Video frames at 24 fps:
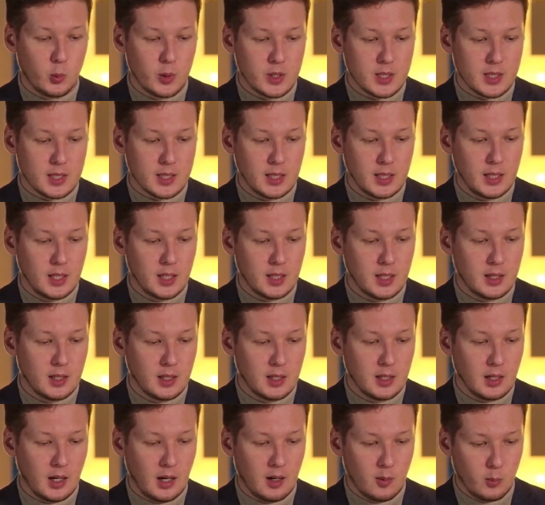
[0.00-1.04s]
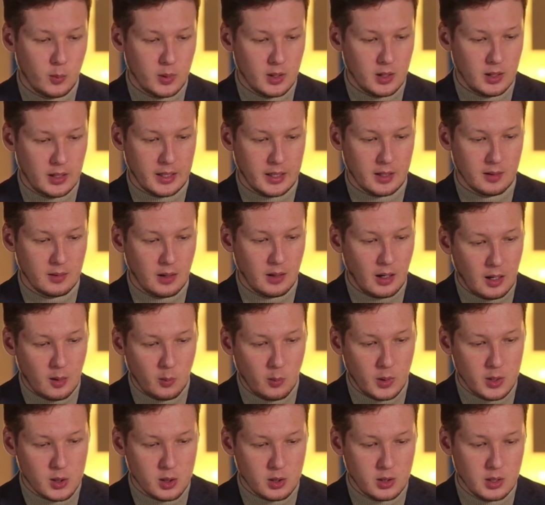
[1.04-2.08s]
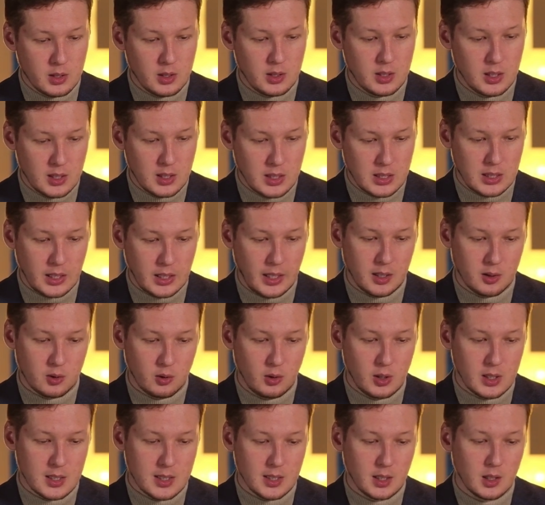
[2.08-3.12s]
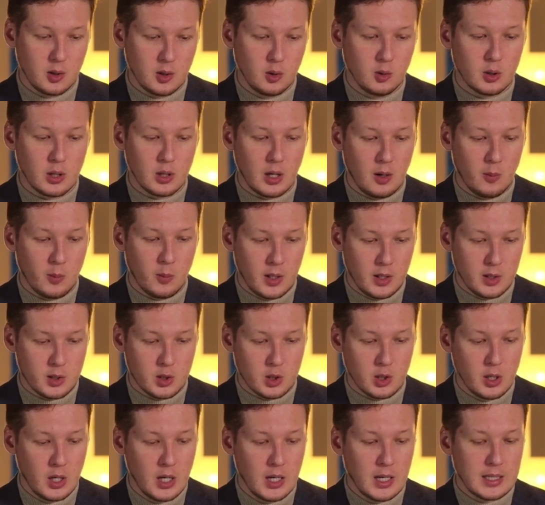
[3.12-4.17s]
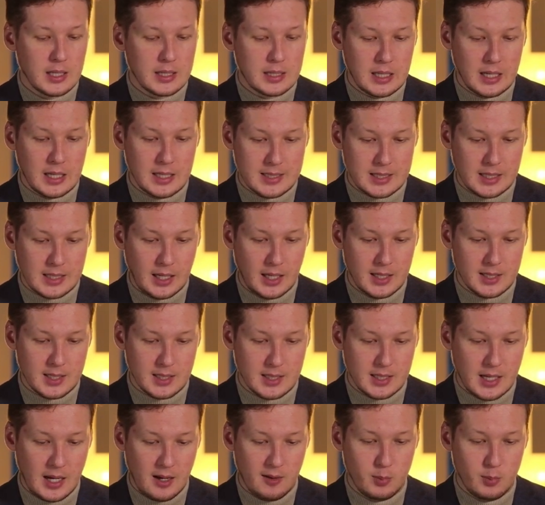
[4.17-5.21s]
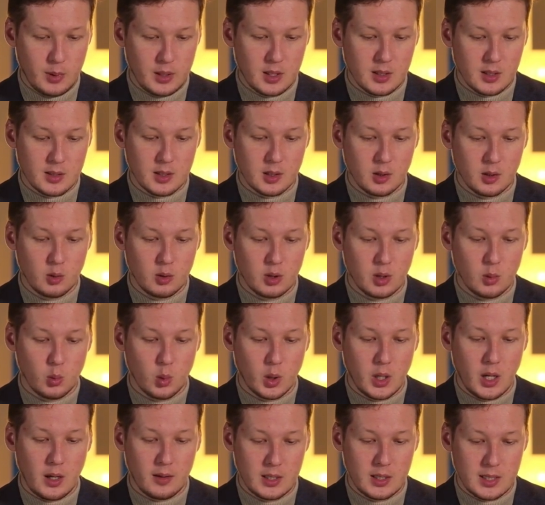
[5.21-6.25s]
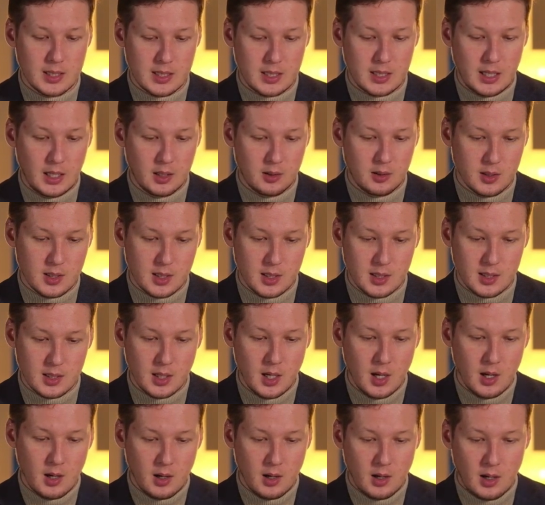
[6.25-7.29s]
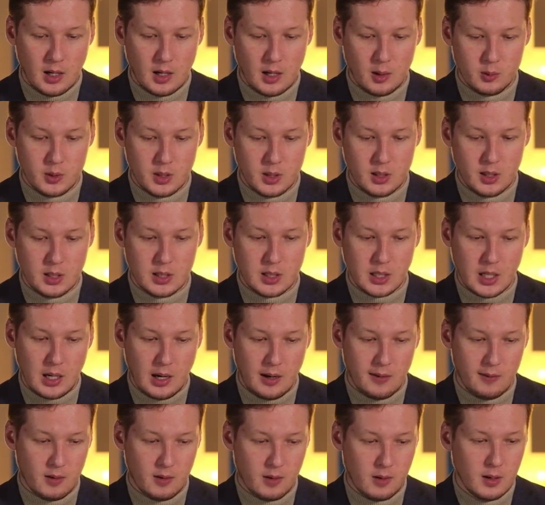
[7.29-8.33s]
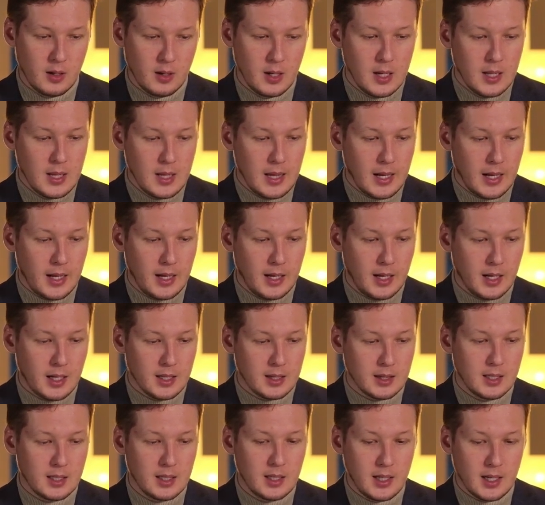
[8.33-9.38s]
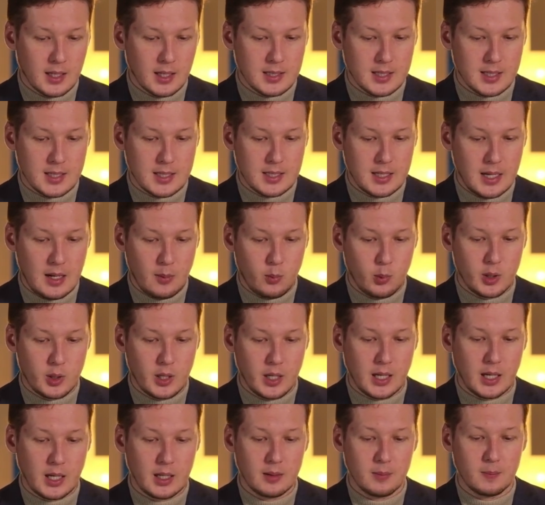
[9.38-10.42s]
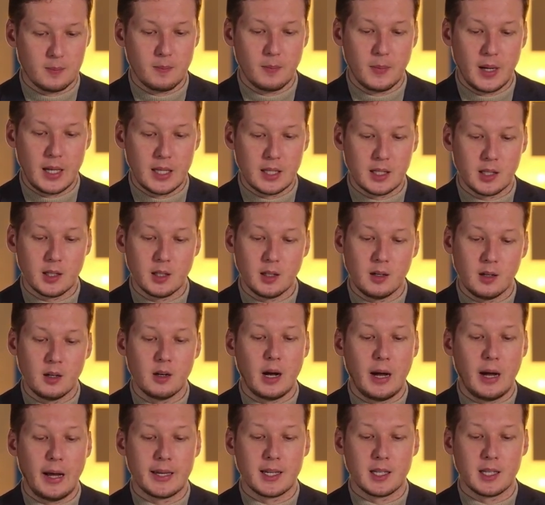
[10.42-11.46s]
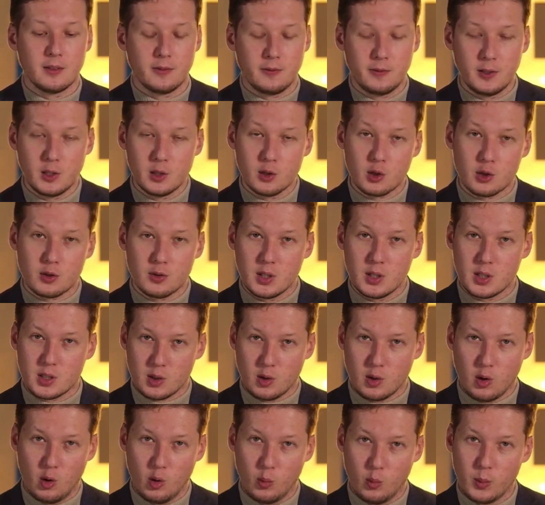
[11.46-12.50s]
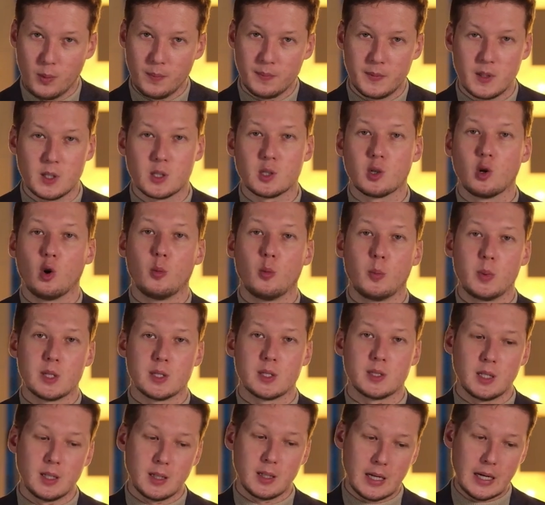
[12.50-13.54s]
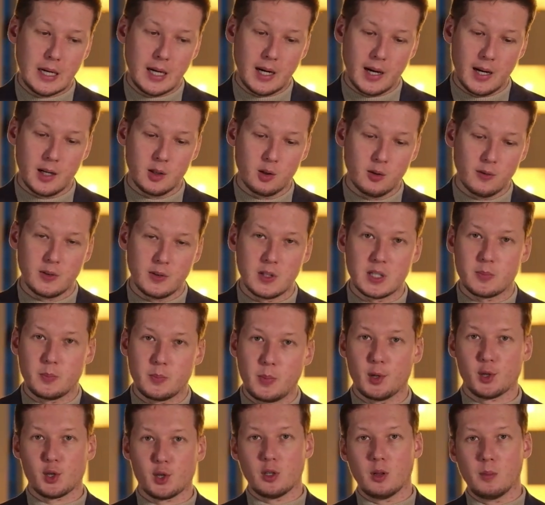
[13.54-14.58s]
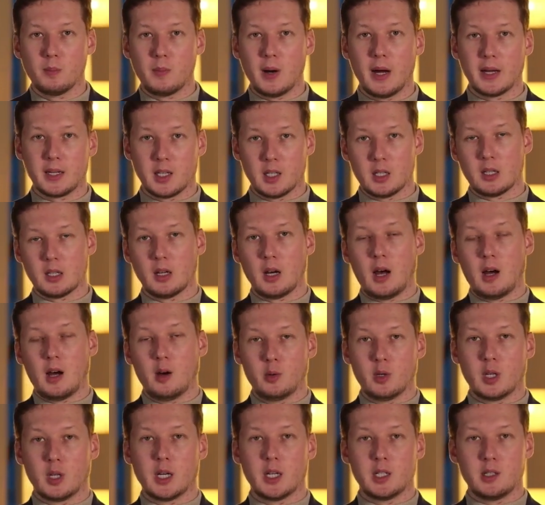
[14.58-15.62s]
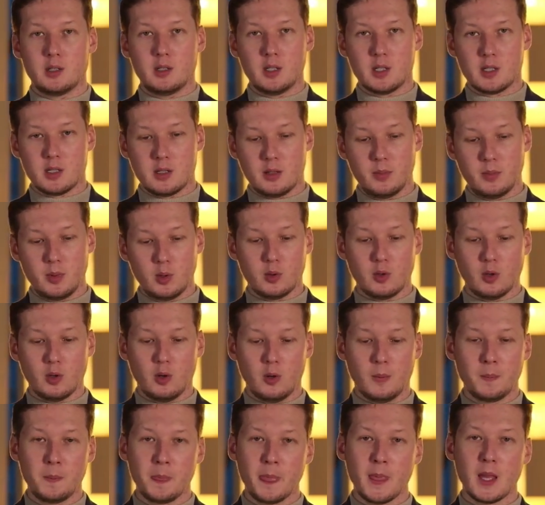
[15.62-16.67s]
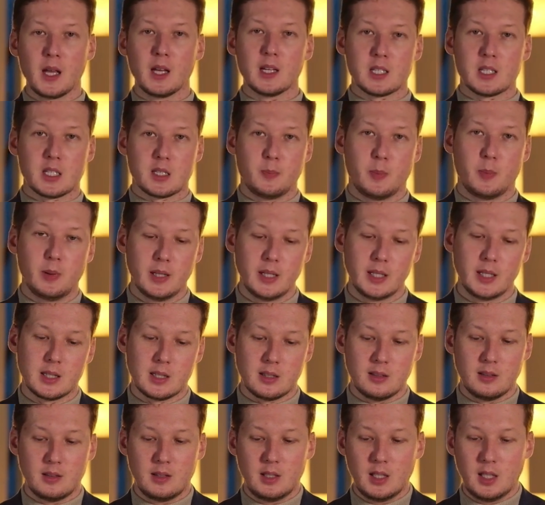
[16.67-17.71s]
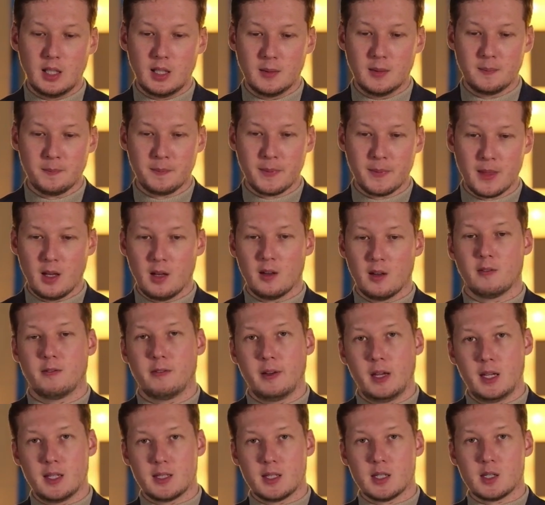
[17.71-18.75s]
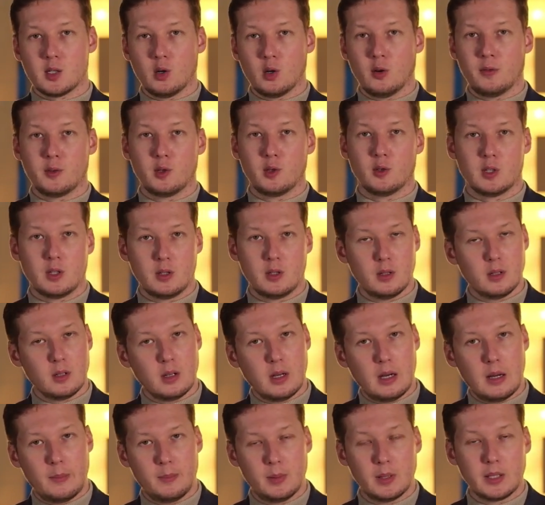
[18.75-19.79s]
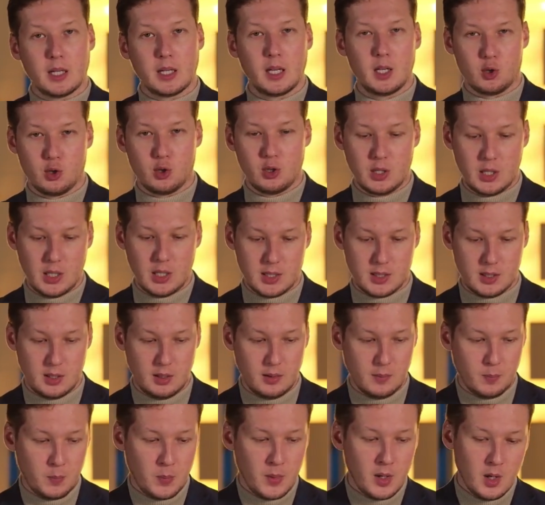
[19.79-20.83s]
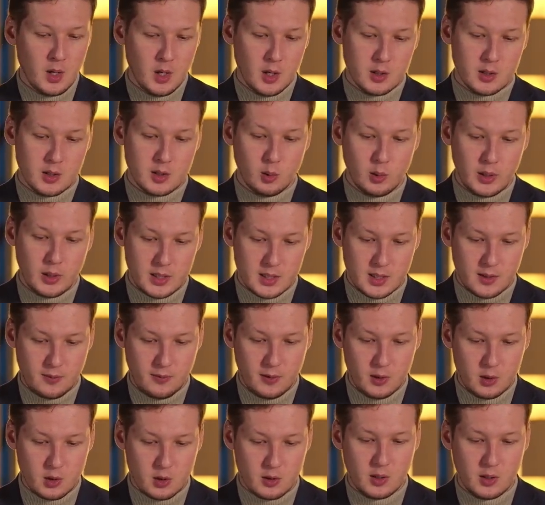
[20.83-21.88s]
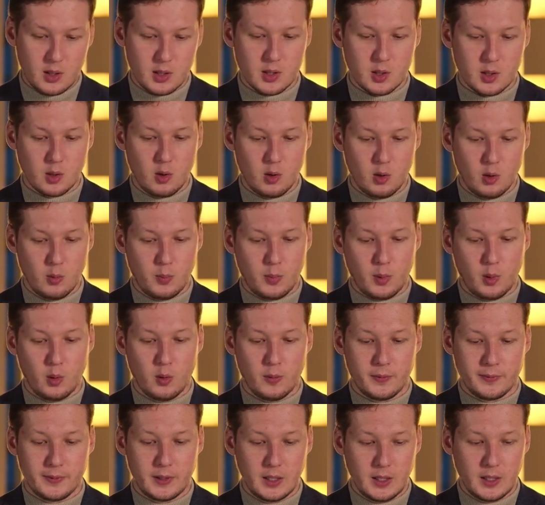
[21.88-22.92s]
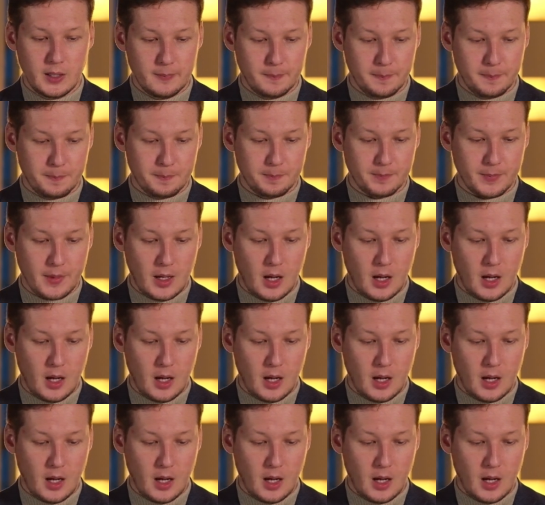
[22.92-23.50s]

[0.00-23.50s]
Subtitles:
we see how much did it take to execute, how much test cases have been executed, what are the statuses, how did it cover, and the next step what I can make here, I can finish the scope. The scope is the kind of the special bucket, how you can distribute or split the phases of your application testing. So let's finish the scope of the